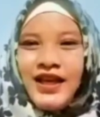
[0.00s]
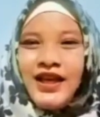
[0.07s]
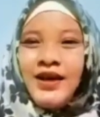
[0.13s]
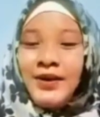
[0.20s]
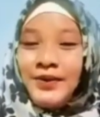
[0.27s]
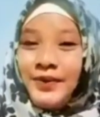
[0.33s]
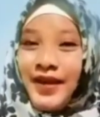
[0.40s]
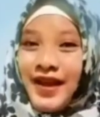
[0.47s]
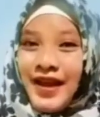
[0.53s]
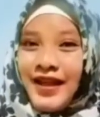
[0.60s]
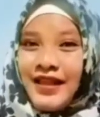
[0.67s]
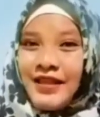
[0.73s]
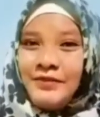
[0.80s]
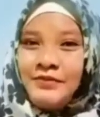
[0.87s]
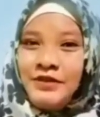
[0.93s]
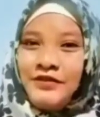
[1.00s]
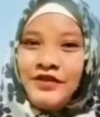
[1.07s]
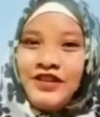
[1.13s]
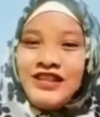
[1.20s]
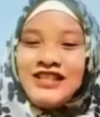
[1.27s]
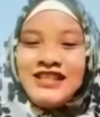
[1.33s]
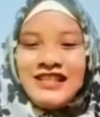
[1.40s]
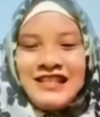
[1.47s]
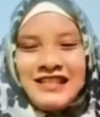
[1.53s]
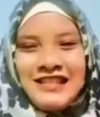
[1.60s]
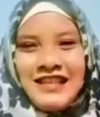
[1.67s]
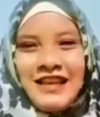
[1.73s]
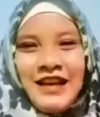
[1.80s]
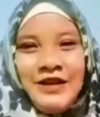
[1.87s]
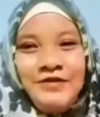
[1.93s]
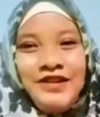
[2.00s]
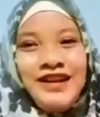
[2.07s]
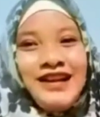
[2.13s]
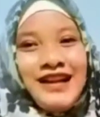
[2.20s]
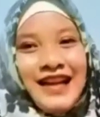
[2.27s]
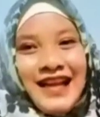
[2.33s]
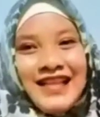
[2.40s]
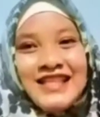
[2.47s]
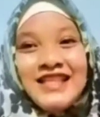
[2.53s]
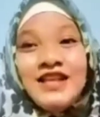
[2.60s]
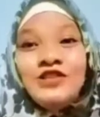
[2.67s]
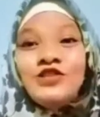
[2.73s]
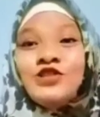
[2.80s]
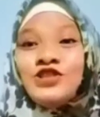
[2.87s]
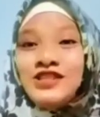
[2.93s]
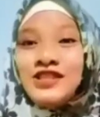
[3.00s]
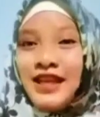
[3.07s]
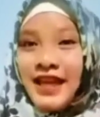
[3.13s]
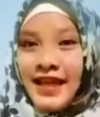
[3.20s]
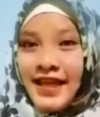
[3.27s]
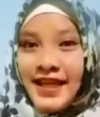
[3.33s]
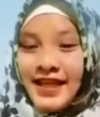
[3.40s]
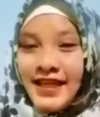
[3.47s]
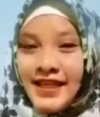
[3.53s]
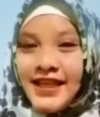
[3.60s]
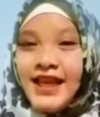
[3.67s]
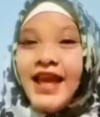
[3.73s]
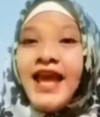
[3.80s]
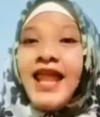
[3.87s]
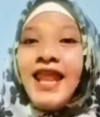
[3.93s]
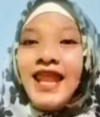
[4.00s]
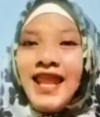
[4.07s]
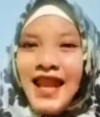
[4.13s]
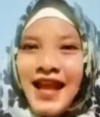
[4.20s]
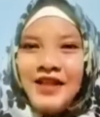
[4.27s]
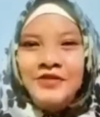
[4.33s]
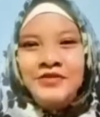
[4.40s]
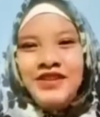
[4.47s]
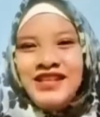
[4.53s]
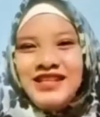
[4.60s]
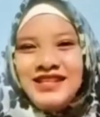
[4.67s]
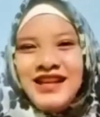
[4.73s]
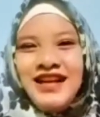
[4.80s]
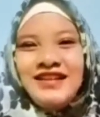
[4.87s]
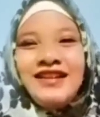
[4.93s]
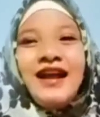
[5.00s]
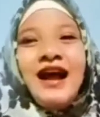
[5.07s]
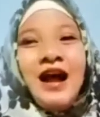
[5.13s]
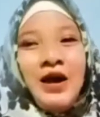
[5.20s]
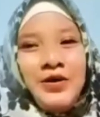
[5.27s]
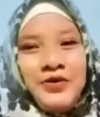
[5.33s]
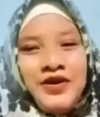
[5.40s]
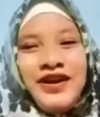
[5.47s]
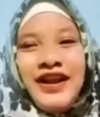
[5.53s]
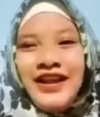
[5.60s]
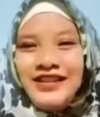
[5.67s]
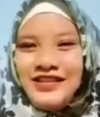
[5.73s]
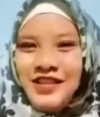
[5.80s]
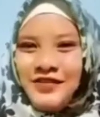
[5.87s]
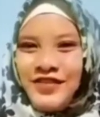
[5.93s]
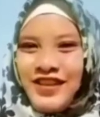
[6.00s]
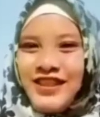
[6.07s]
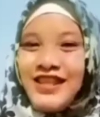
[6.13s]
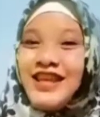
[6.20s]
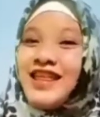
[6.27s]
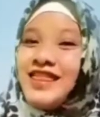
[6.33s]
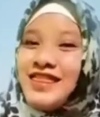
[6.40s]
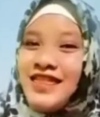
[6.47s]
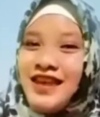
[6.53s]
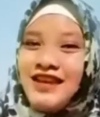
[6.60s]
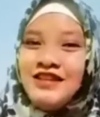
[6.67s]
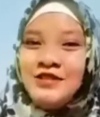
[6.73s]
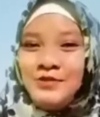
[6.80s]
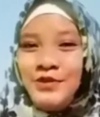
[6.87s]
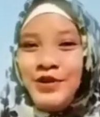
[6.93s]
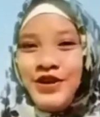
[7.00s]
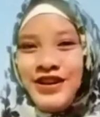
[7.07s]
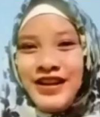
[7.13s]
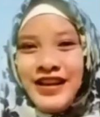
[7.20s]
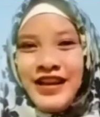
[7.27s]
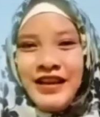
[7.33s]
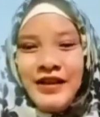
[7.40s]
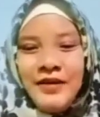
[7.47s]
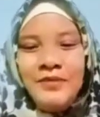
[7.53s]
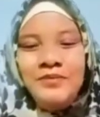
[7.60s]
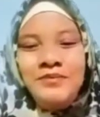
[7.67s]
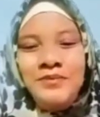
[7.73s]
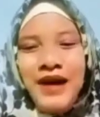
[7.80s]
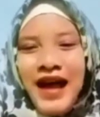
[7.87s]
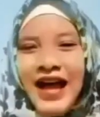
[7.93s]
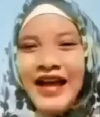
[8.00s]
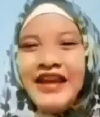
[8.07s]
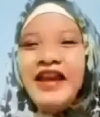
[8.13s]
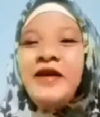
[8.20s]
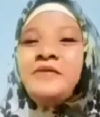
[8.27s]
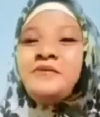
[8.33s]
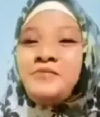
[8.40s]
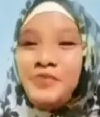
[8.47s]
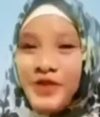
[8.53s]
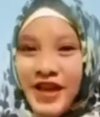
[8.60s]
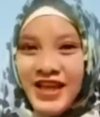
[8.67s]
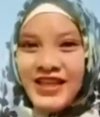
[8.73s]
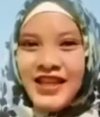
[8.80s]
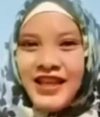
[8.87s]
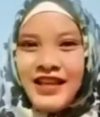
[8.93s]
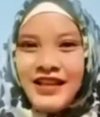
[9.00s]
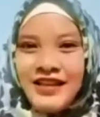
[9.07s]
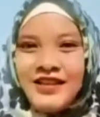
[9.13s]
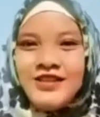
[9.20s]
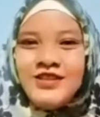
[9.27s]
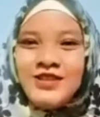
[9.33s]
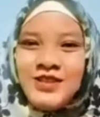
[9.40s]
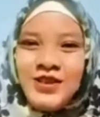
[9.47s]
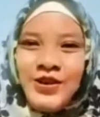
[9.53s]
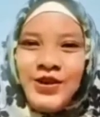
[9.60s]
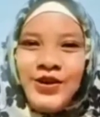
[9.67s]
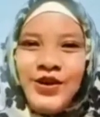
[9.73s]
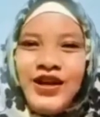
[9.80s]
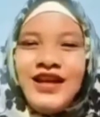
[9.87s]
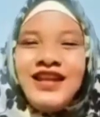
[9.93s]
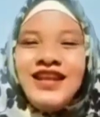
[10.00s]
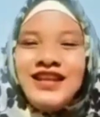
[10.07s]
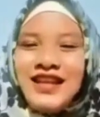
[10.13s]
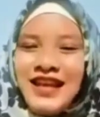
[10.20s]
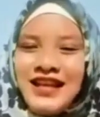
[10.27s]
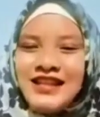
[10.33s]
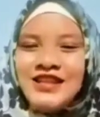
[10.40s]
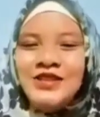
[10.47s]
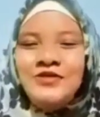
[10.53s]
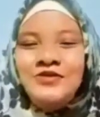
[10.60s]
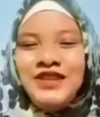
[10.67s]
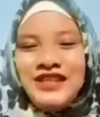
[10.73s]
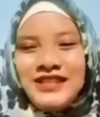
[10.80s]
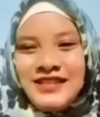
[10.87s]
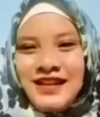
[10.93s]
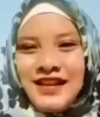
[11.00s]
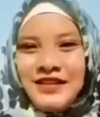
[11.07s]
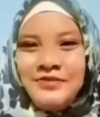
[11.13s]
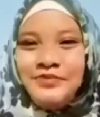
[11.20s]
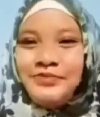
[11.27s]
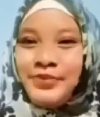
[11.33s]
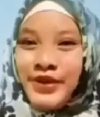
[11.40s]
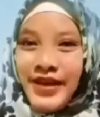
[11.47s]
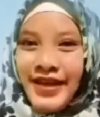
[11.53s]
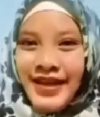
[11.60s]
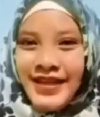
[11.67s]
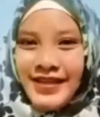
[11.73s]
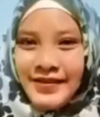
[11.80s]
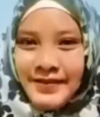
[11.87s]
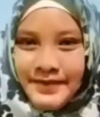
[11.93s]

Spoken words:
Well, before starting our lesson today, let me start our activity this morning by praying. So, let me start praying.